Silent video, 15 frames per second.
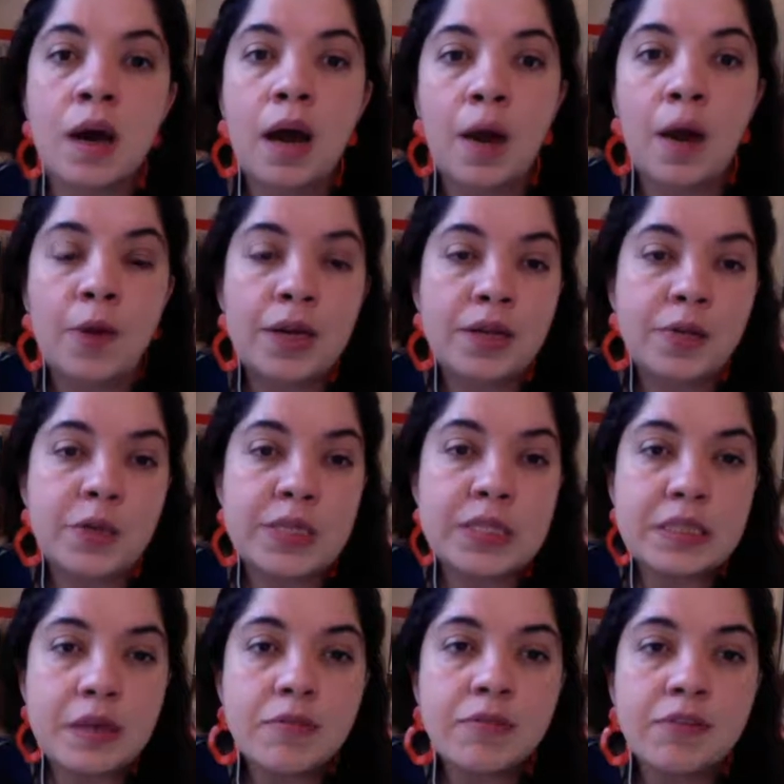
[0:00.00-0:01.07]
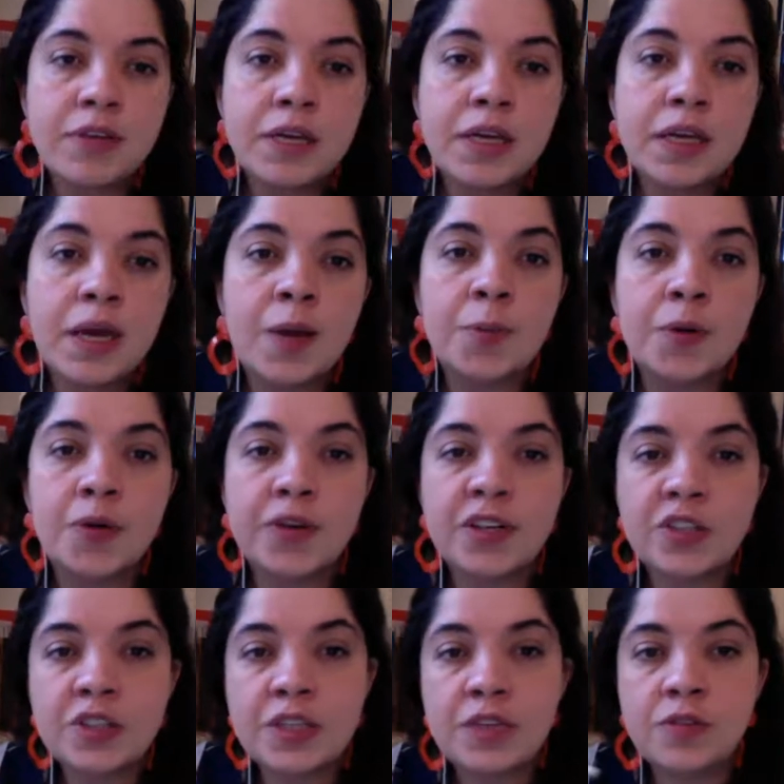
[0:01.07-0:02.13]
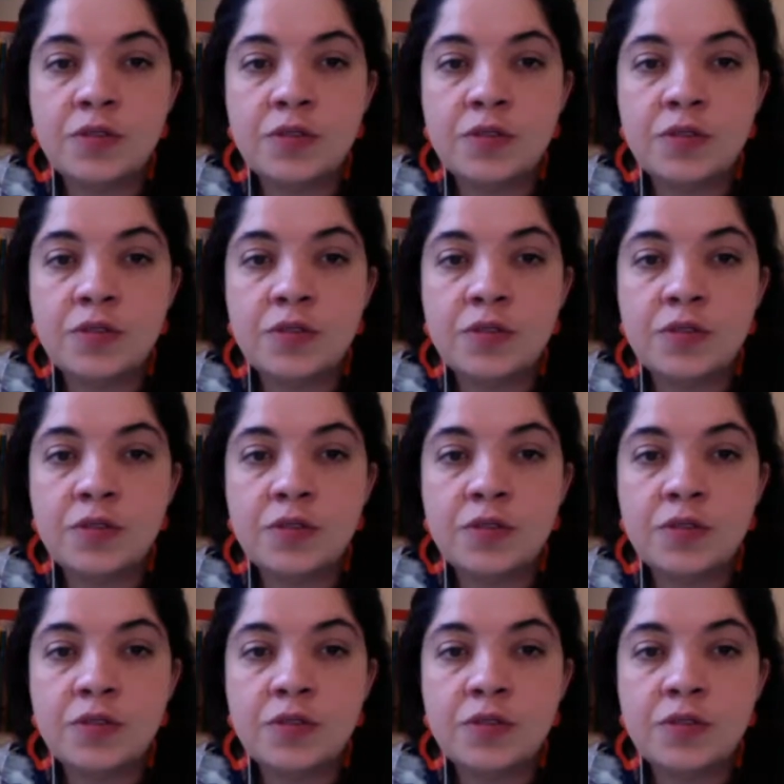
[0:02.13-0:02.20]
I want to do something, I procrastinate